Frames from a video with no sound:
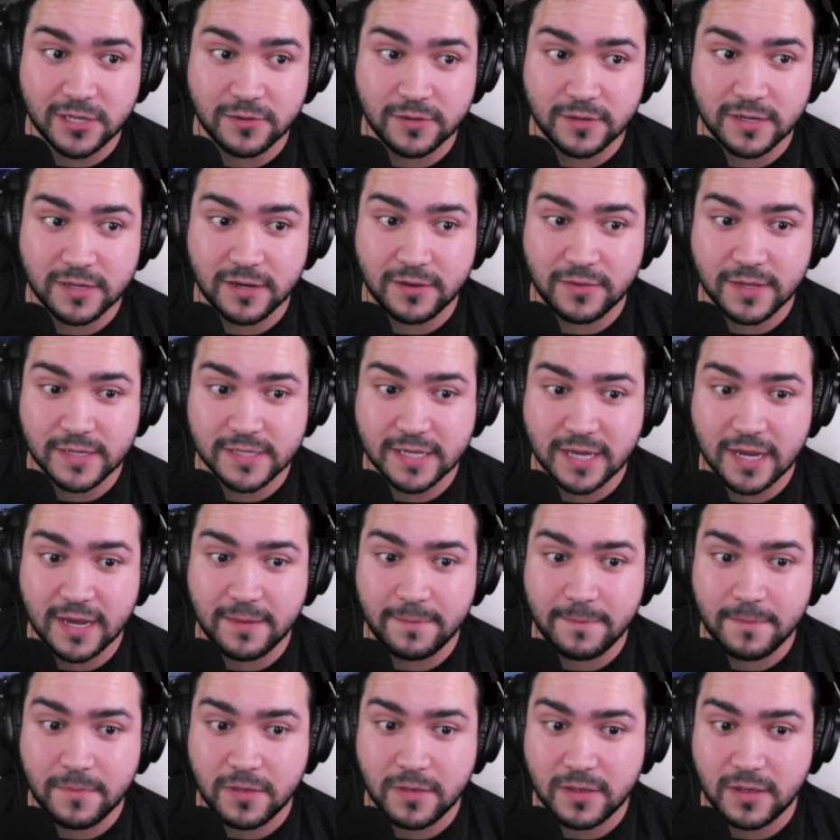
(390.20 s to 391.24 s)
during this game.
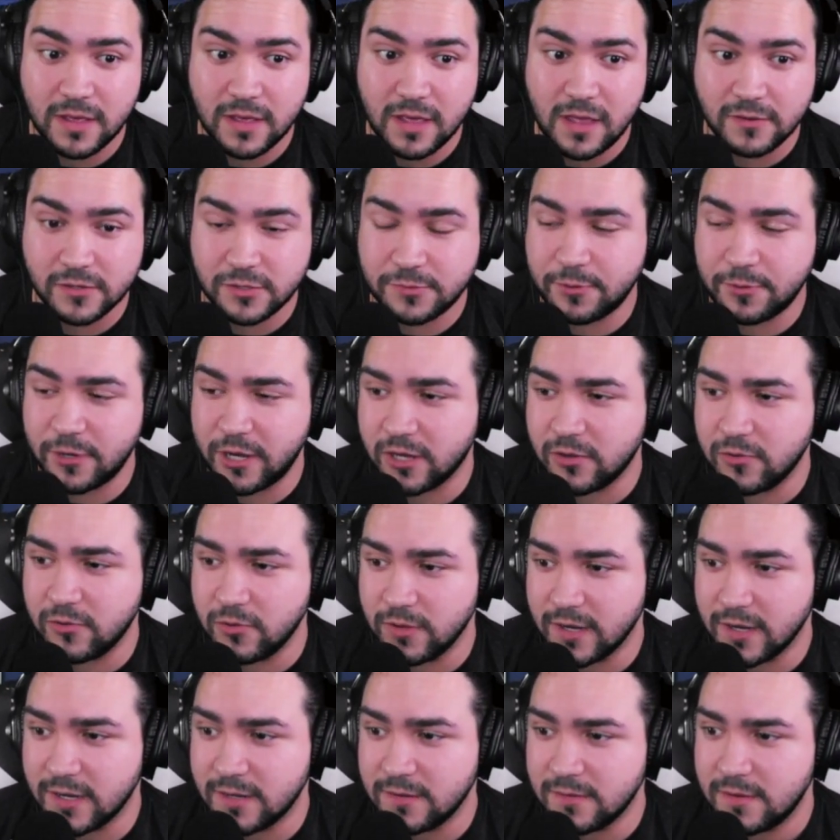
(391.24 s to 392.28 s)
It was pretty cool
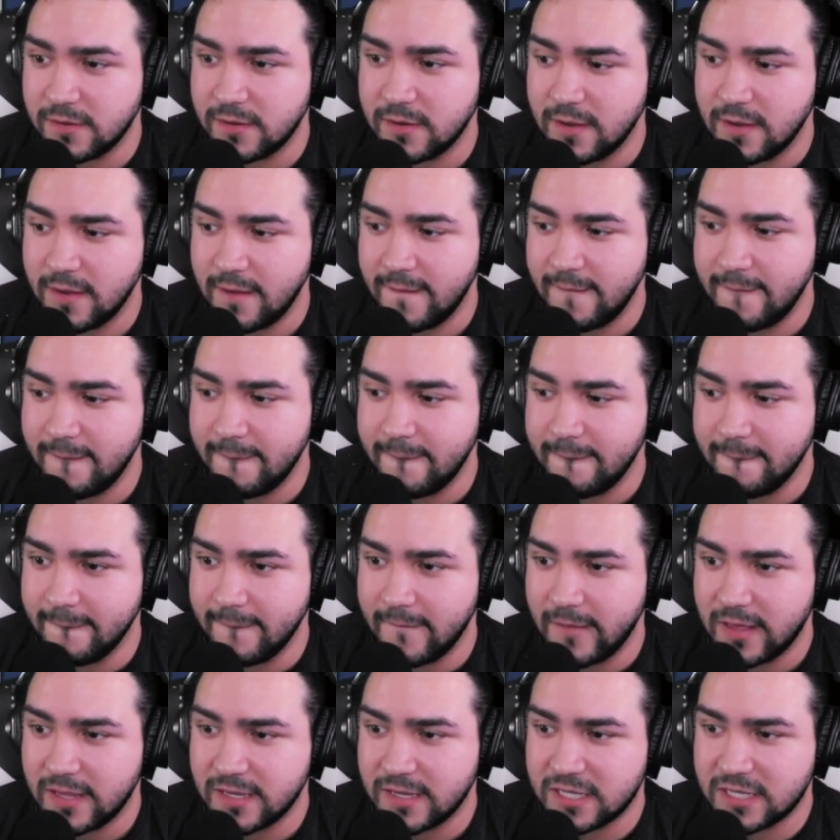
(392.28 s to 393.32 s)
though.
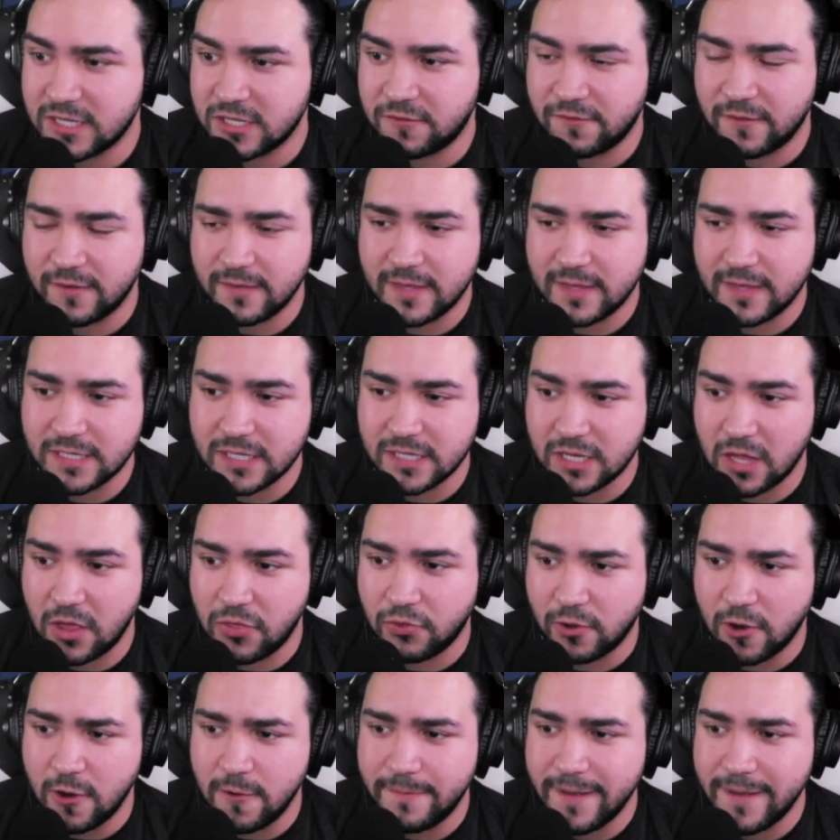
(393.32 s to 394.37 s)
This is a
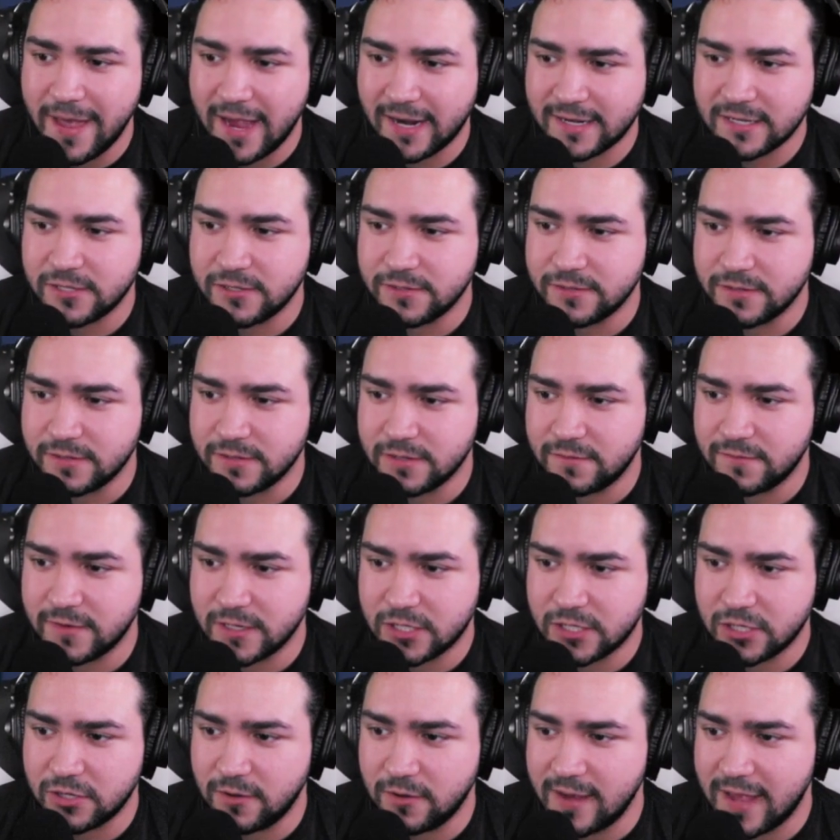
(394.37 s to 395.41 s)
throwback to
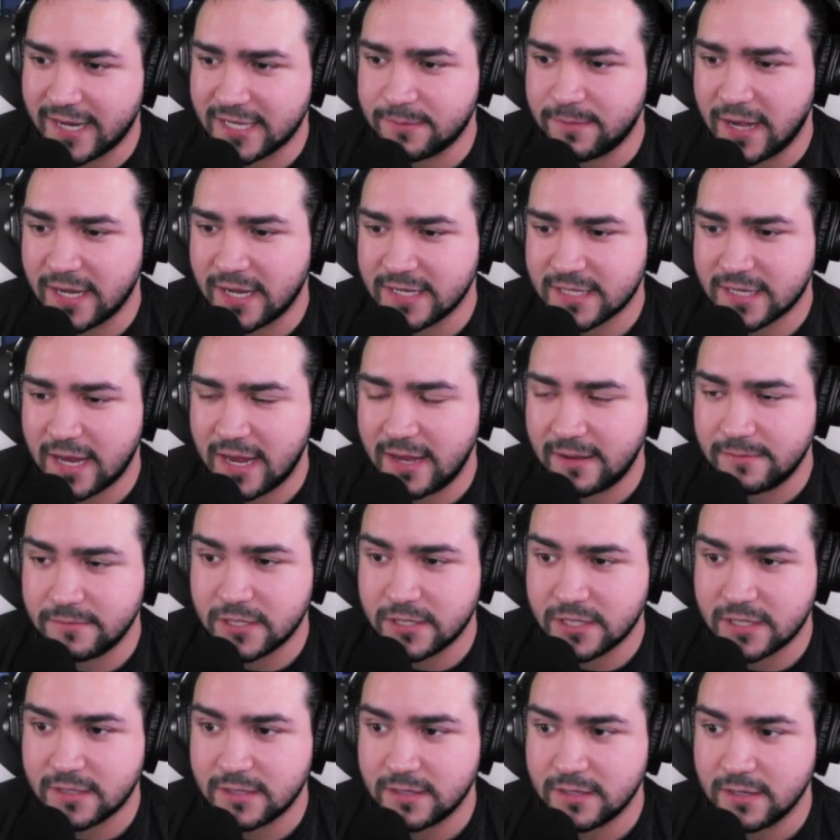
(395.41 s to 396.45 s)
original Xbox
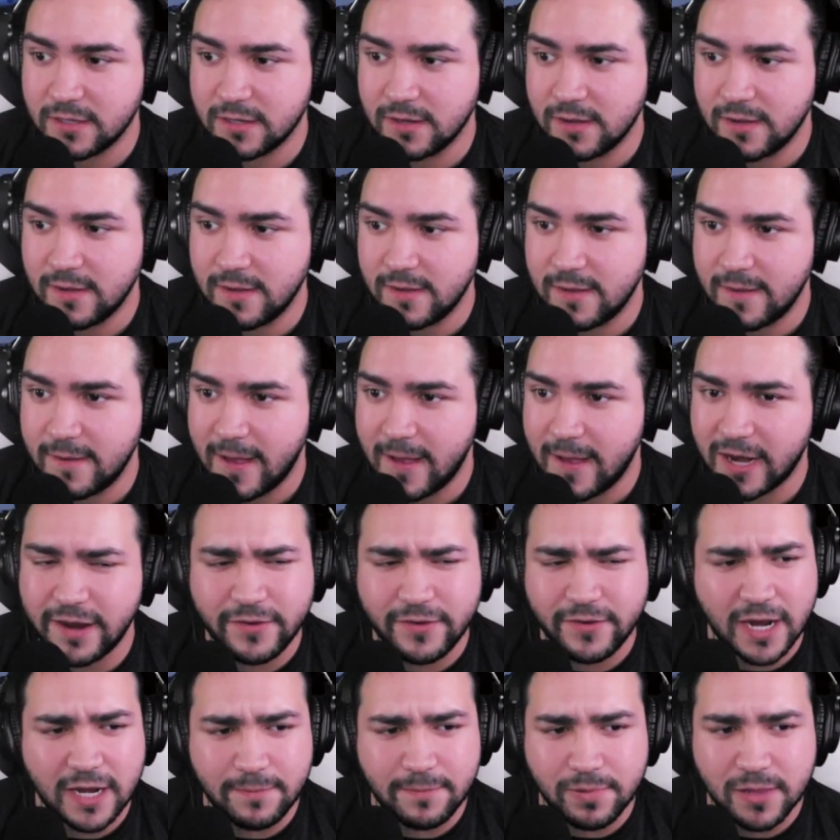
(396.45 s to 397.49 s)
games. I never
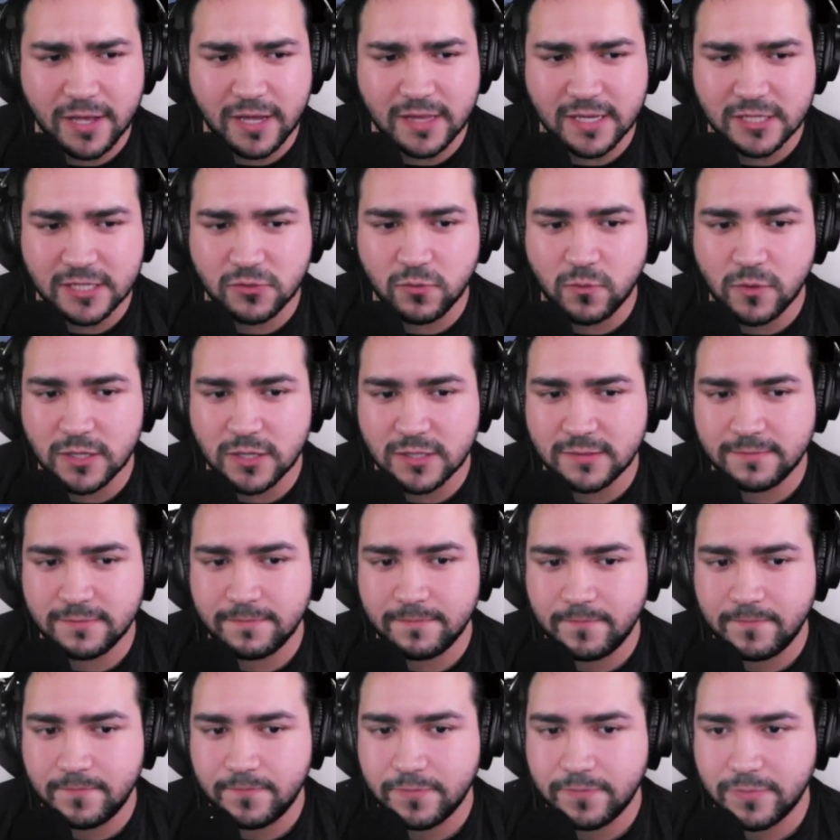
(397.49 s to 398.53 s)
got to play this one
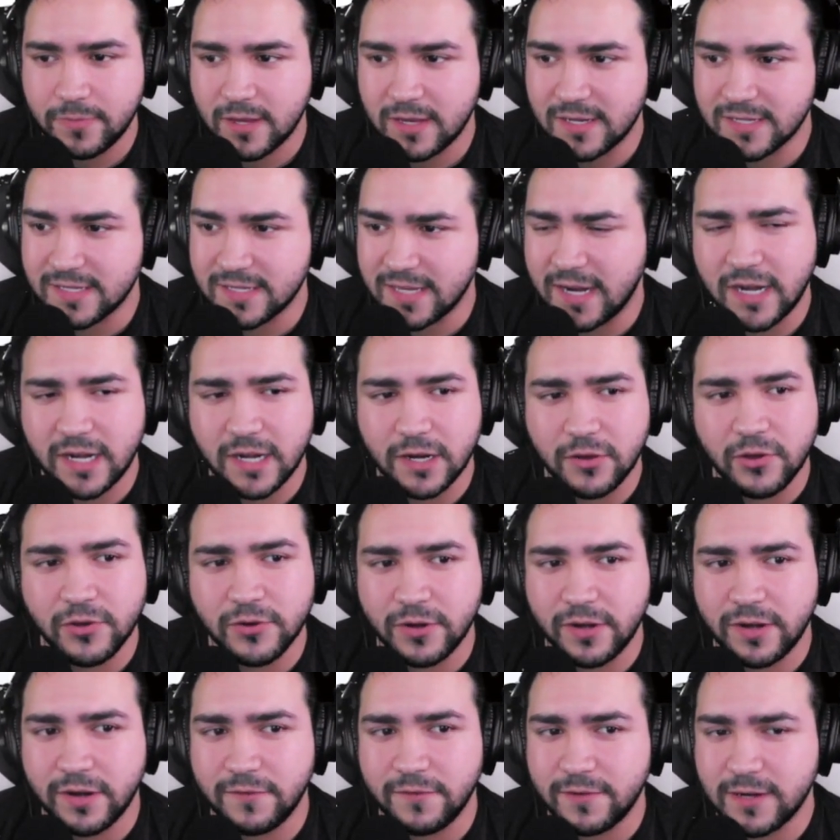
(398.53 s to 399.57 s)
because I didn't own
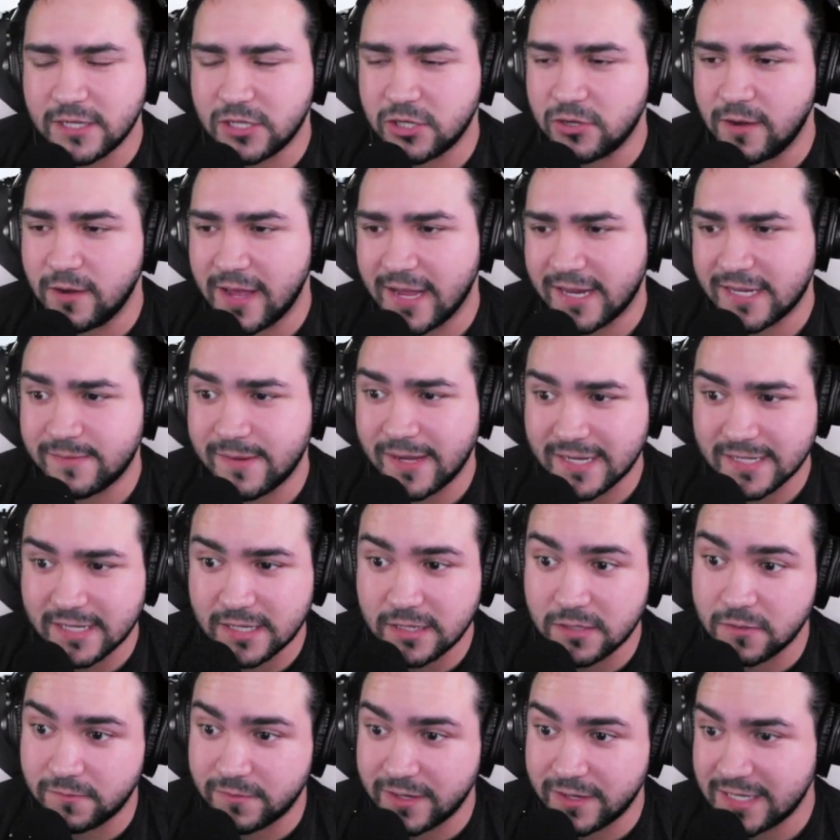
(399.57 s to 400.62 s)
an original Xbox
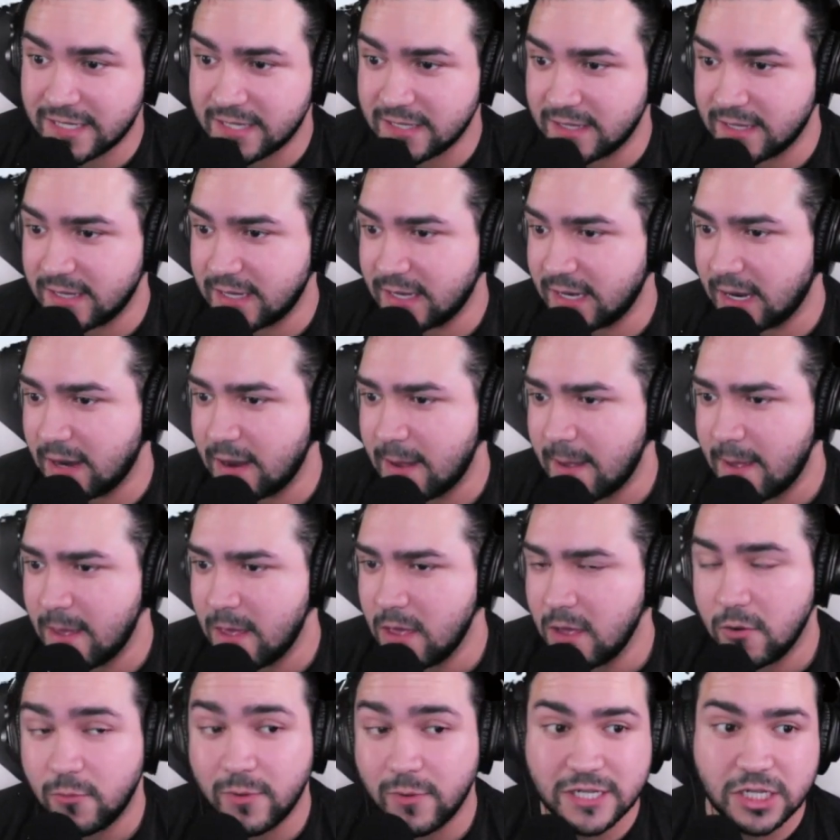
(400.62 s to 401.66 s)
until recently,
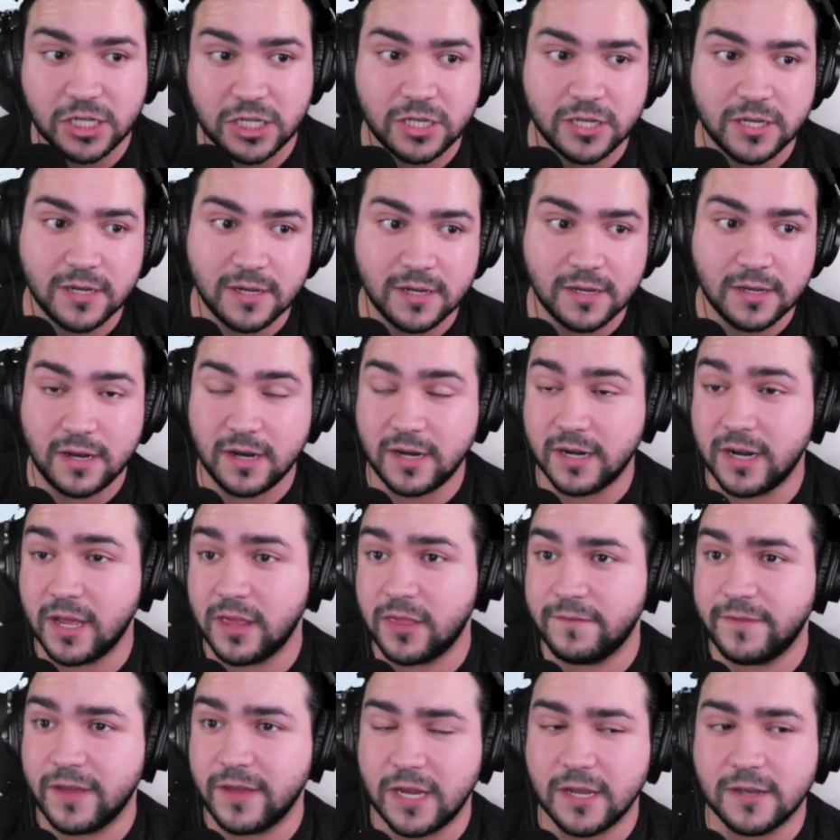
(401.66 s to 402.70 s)
which another
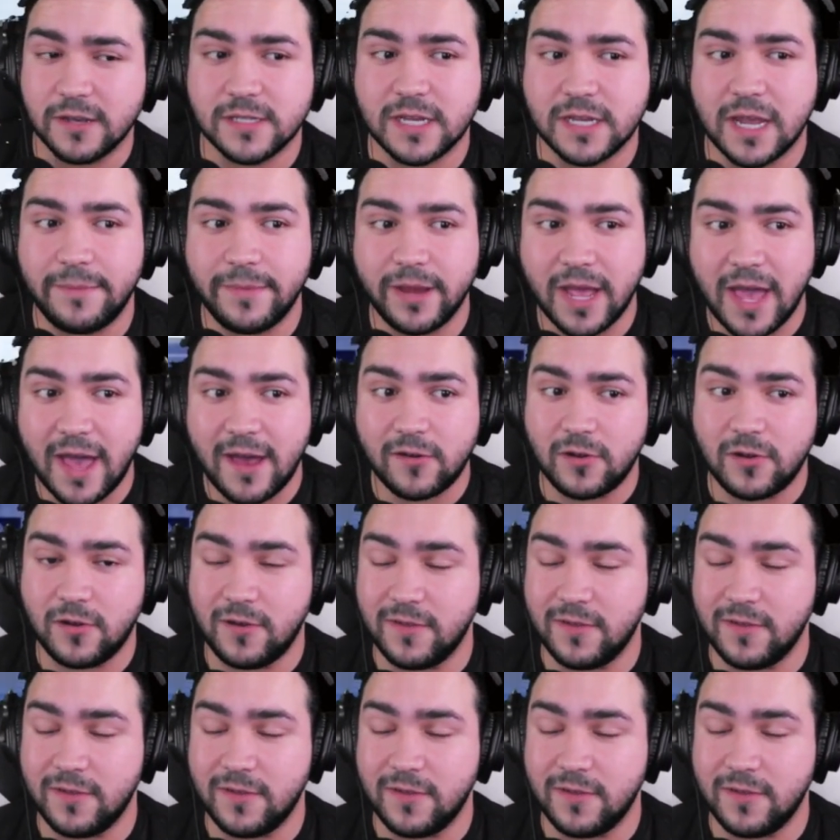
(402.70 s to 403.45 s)
video is coming out on